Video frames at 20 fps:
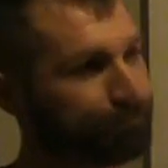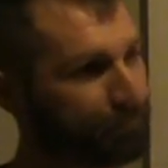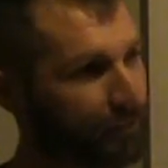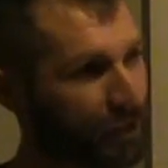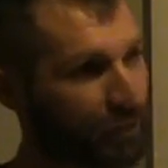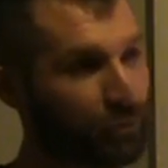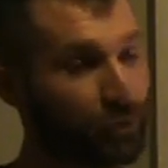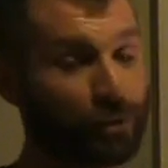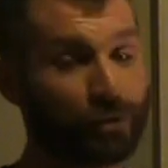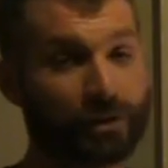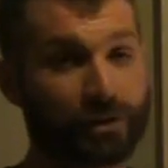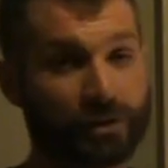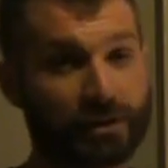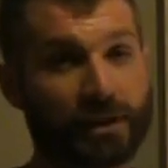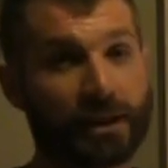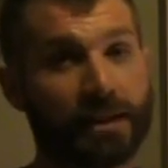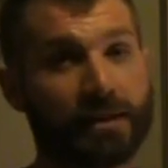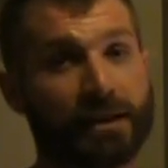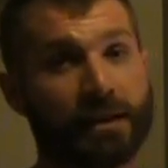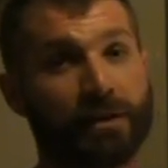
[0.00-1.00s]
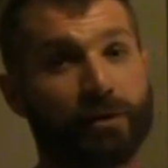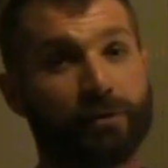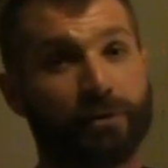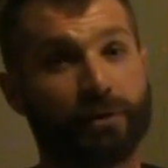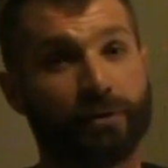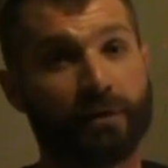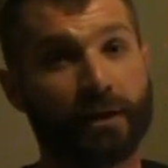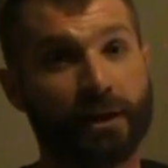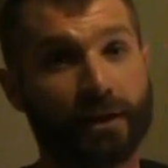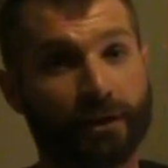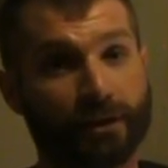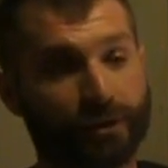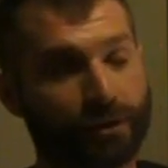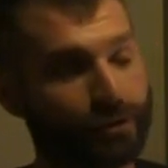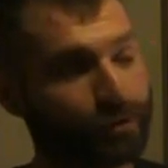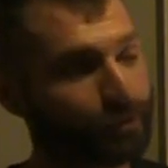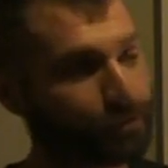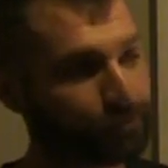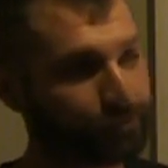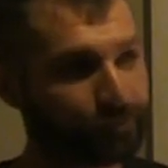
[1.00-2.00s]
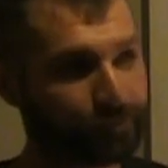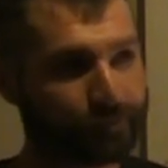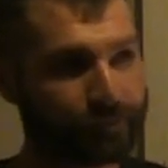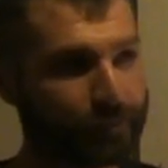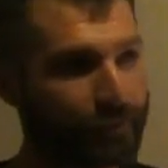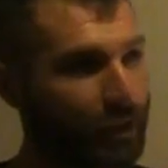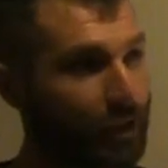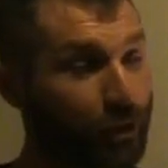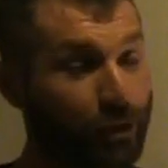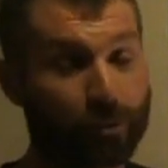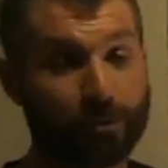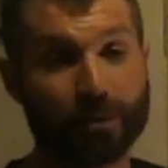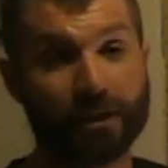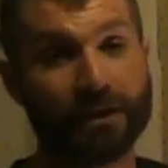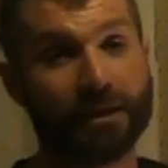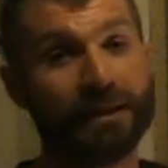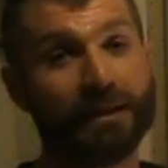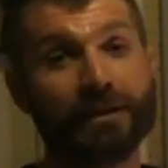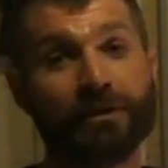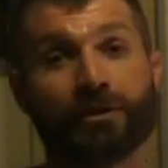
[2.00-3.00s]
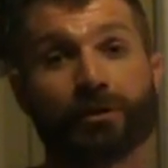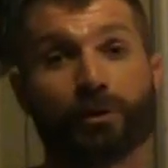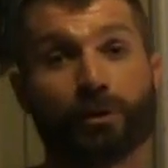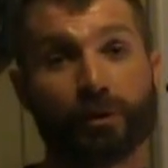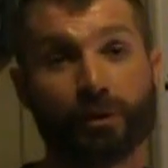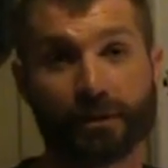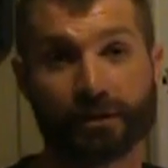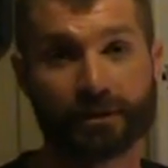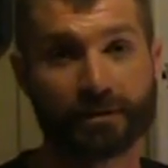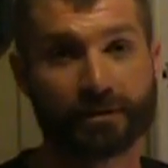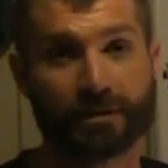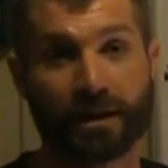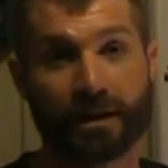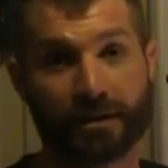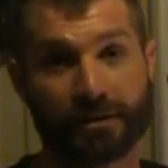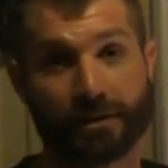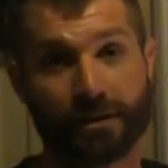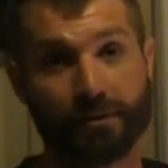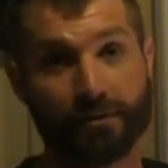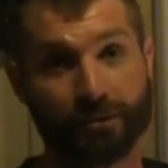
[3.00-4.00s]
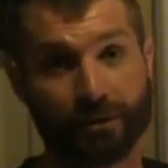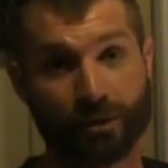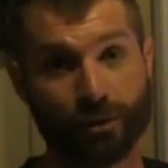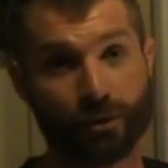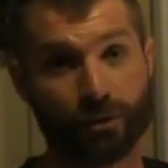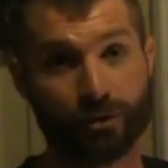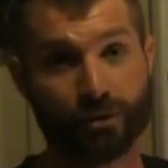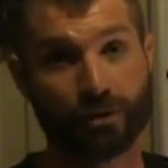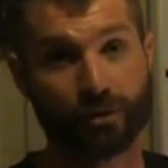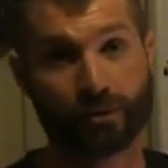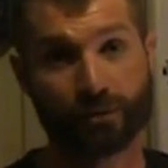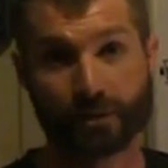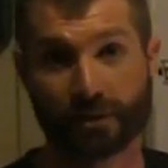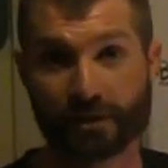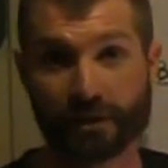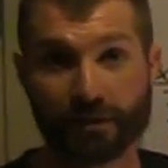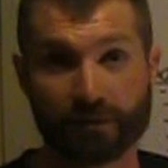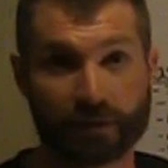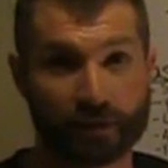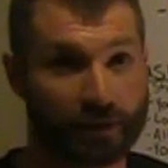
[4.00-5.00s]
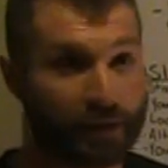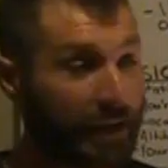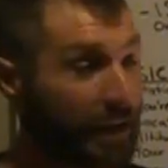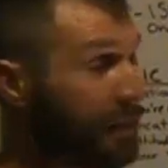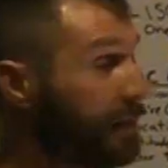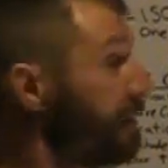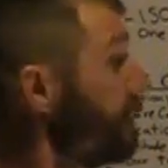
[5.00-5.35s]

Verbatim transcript: if you're just saying that over the radio, it could be either or. It's a toss-up to, to the receiver of that.